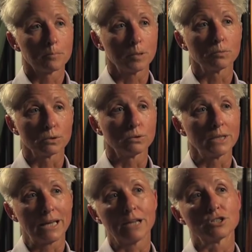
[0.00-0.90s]
people who
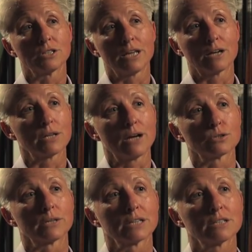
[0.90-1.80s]
engage in the out
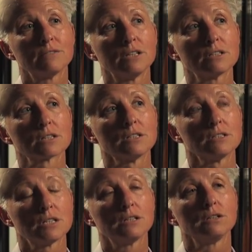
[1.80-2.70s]
outdoor activities
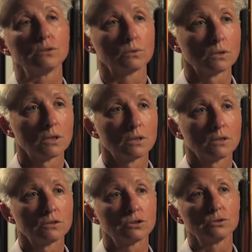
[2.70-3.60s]
continue
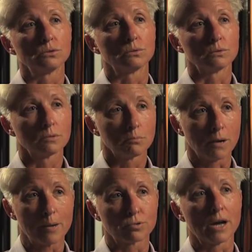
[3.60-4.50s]
to
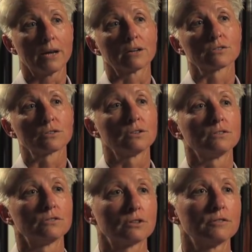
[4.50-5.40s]
buy products,
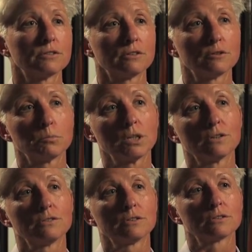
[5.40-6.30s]
goods and services,
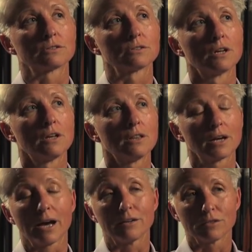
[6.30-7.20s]
because it's
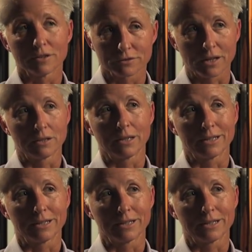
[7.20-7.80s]
the kind of lifestyle they